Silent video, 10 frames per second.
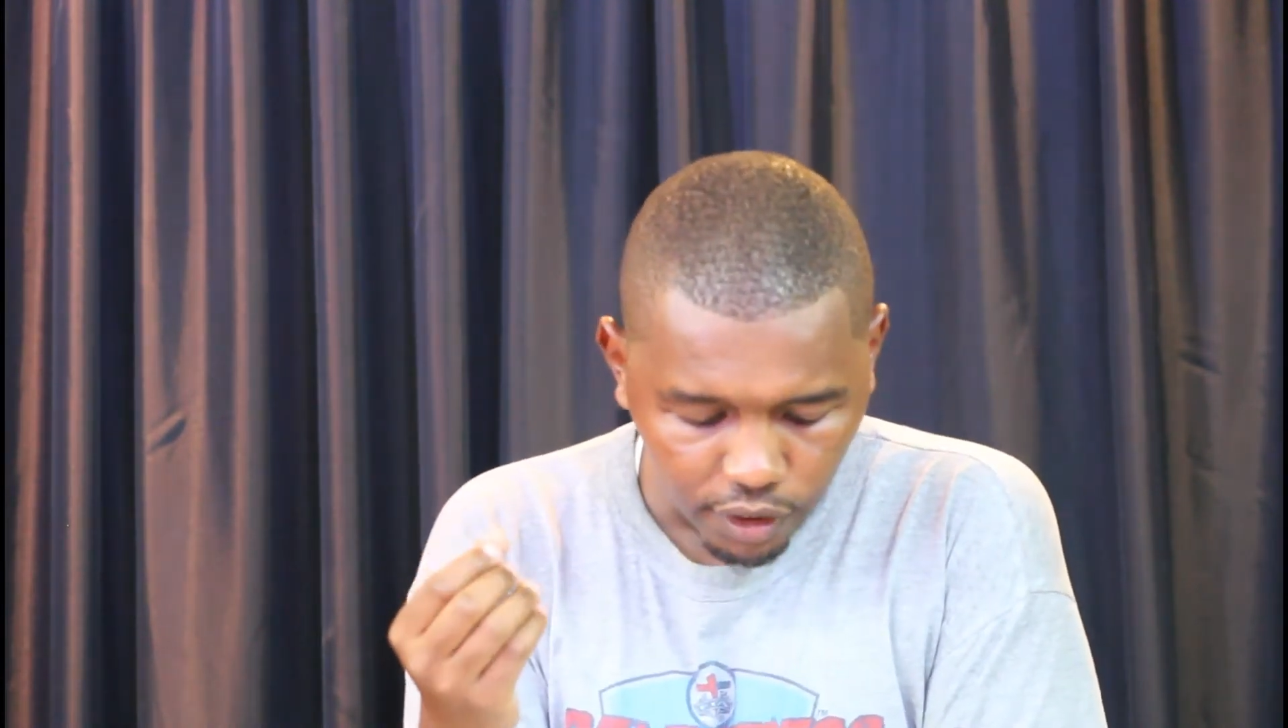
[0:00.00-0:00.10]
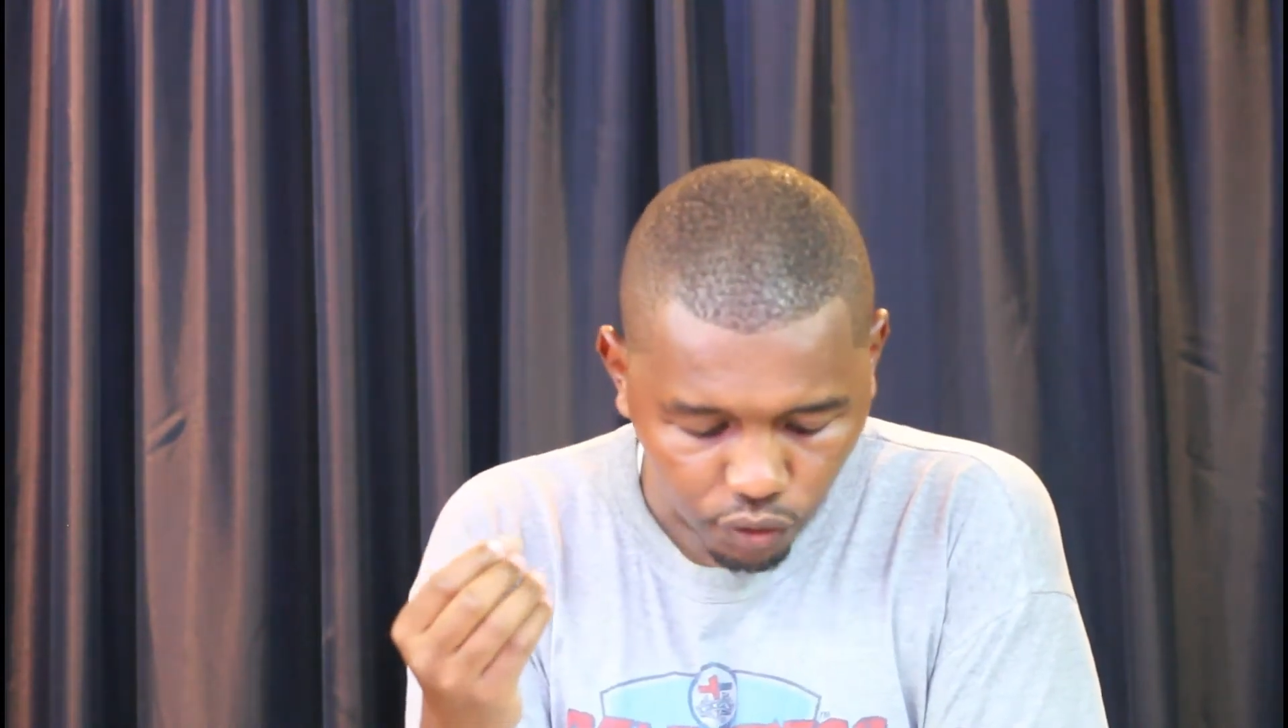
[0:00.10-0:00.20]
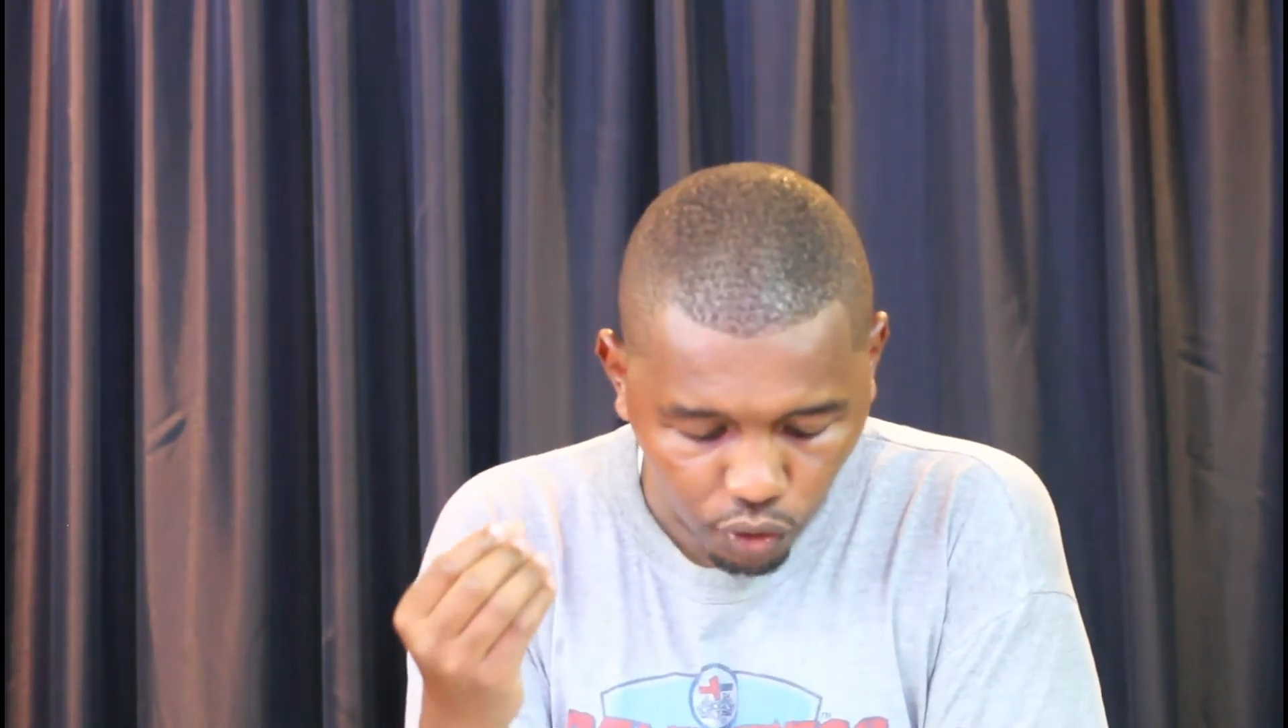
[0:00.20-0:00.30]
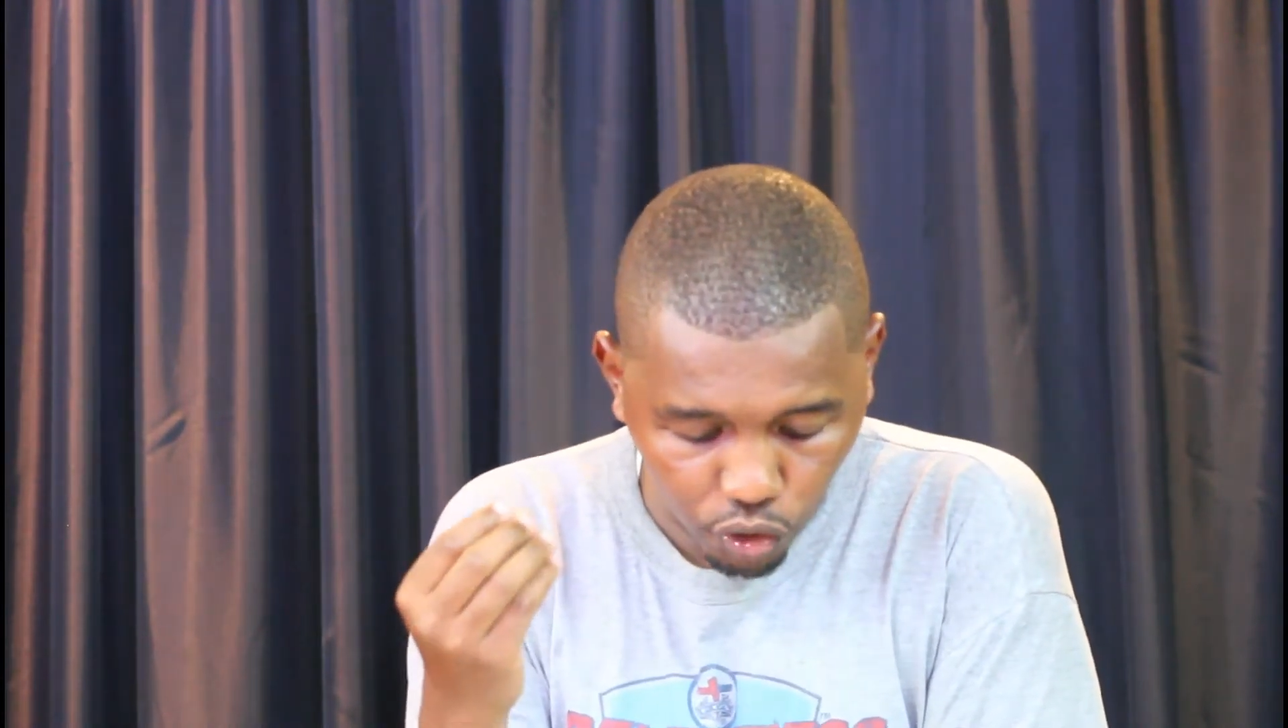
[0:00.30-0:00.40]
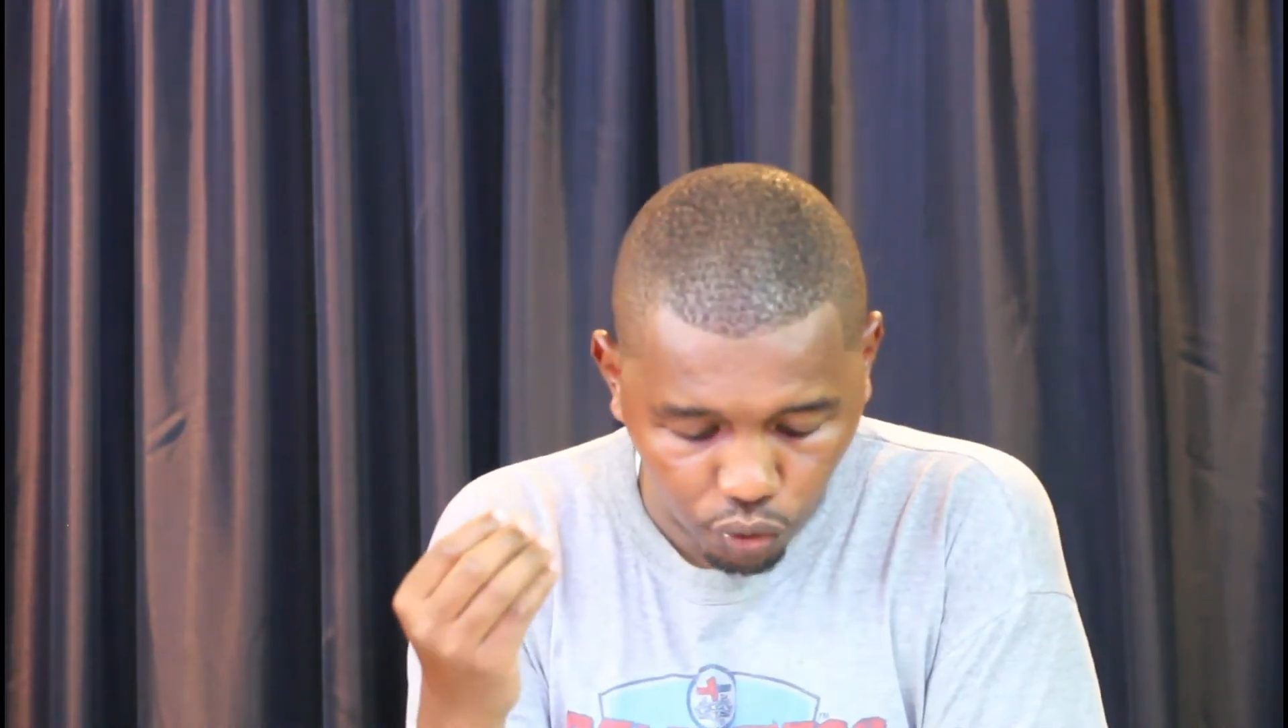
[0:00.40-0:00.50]

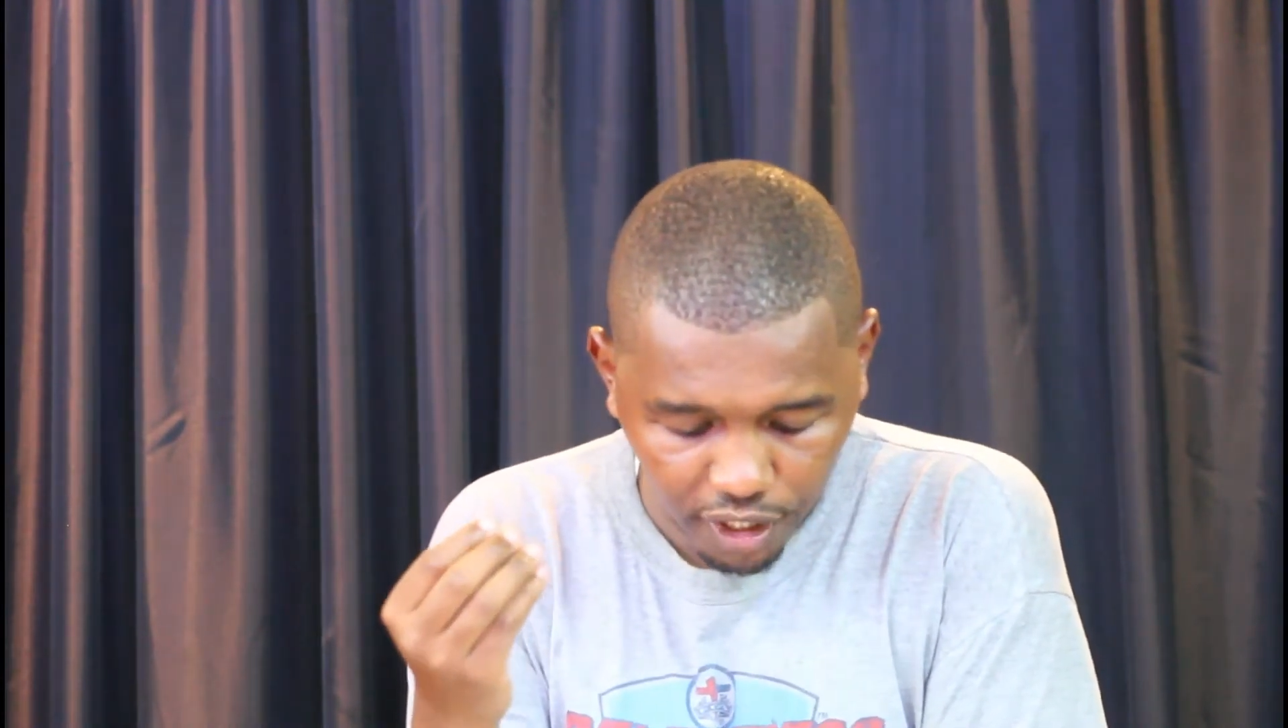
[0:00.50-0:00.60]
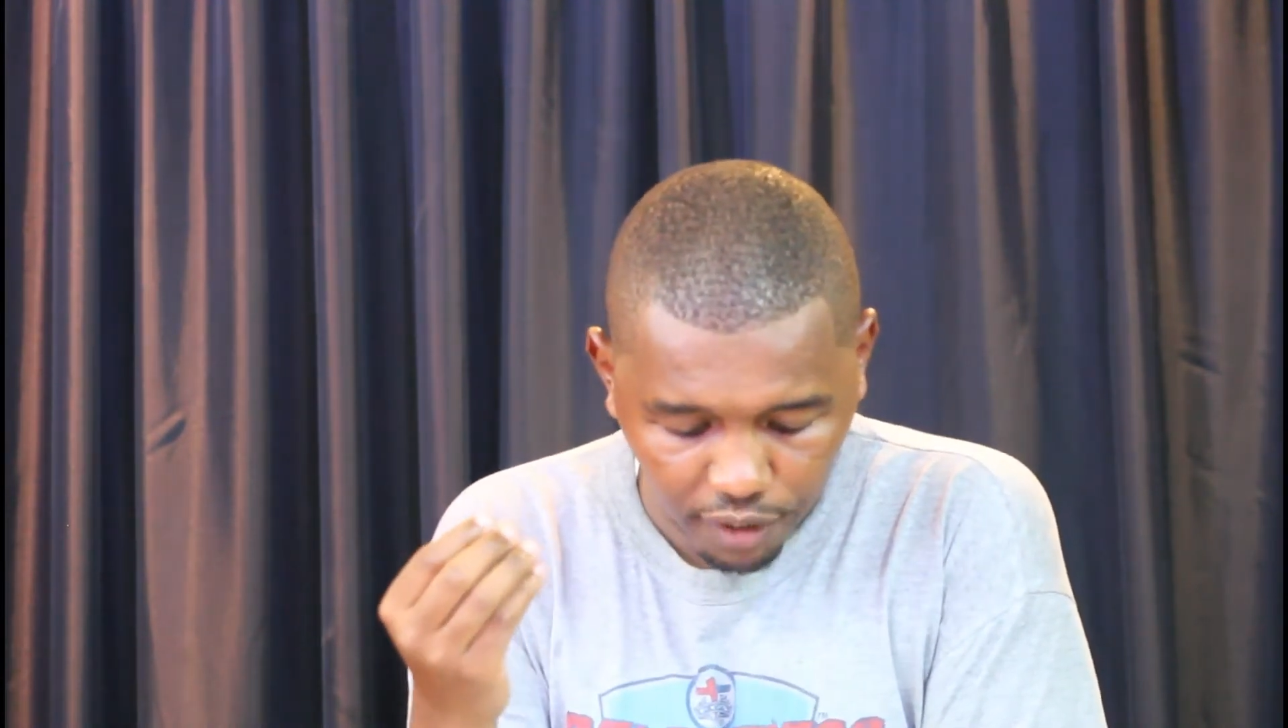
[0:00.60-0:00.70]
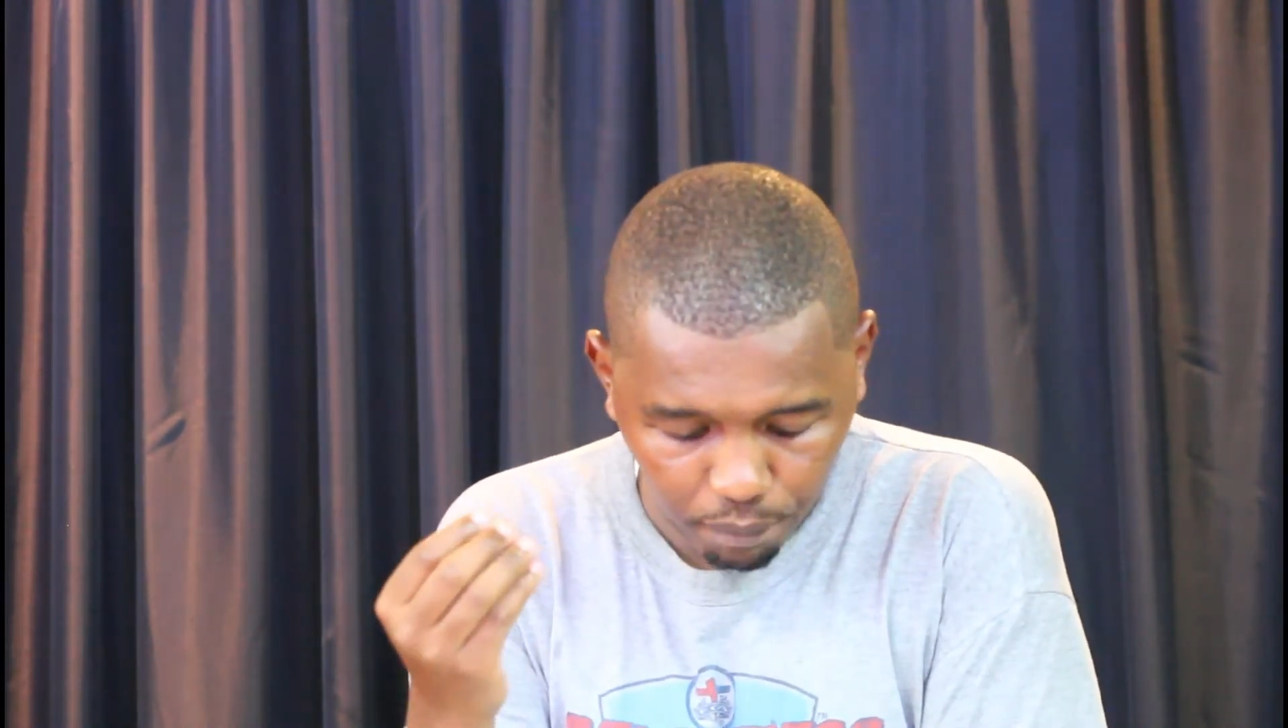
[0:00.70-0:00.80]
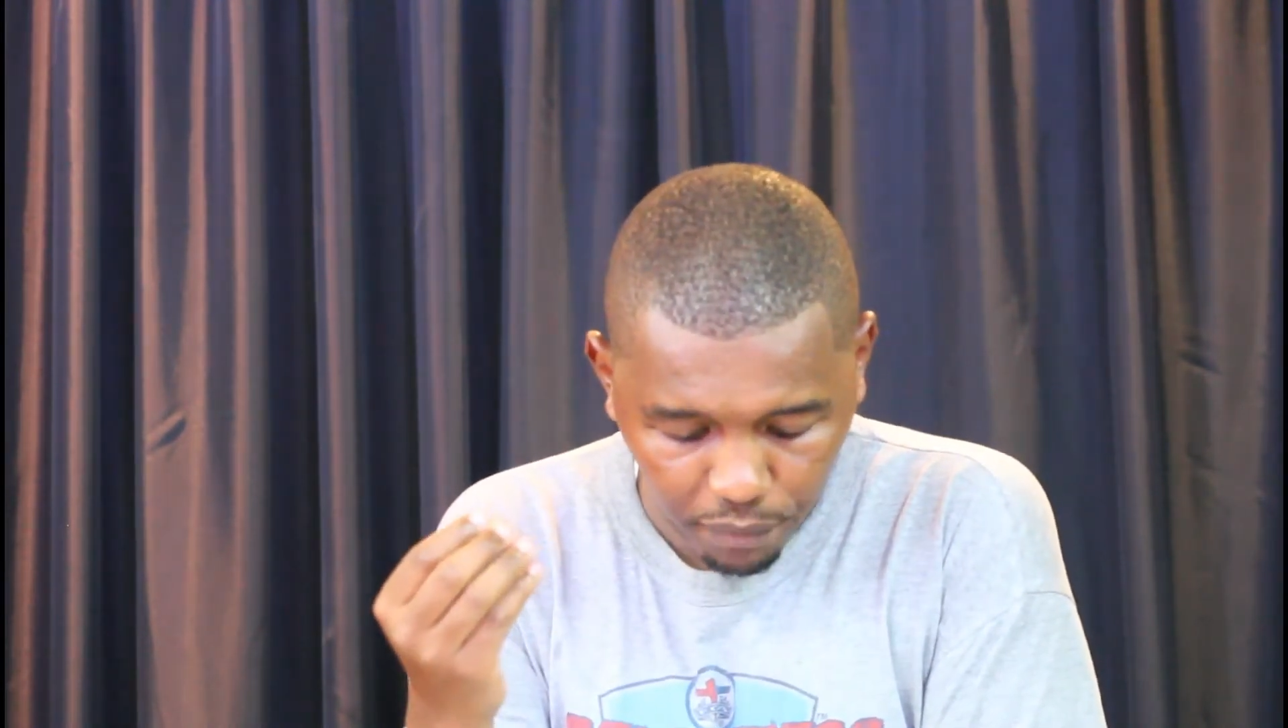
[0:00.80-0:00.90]
so to keep